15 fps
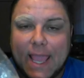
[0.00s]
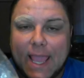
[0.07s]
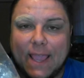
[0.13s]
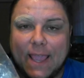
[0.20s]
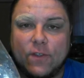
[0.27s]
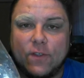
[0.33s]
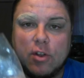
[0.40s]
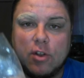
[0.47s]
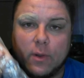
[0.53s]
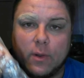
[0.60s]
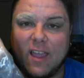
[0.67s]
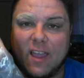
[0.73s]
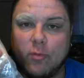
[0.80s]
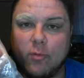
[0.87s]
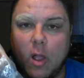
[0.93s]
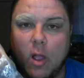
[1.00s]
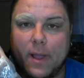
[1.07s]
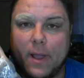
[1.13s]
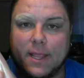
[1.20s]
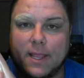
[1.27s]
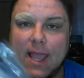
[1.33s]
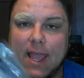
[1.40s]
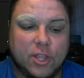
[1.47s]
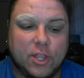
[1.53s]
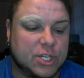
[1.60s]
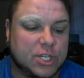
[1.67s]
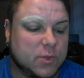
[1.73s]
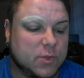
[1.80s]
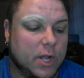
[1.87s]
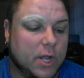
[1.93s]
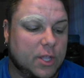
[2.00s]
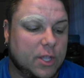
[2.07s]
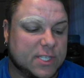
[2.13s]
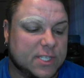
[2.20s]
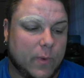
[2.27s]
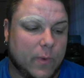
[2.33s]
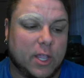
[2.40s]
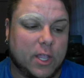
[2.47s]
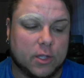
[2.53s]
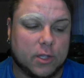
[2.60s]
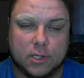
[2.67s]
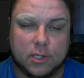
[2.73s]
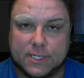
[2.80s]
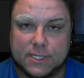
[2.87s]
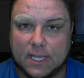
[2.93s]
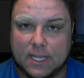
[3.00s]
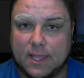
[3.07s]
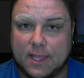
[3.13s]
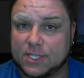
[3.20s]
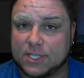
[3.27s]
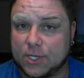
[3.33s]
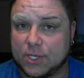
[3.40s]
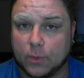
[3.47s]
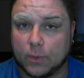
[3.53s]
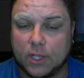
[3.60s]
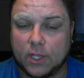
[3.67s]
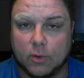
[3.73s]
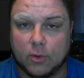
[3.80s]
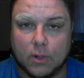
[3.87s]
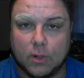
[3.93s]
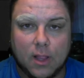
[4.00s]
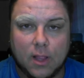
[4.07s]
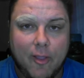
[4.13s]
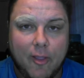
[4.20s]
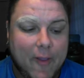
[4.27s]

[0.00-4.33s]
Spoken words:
If you don't have brow putty and you just want to use the regular glue stick, that's totally cool.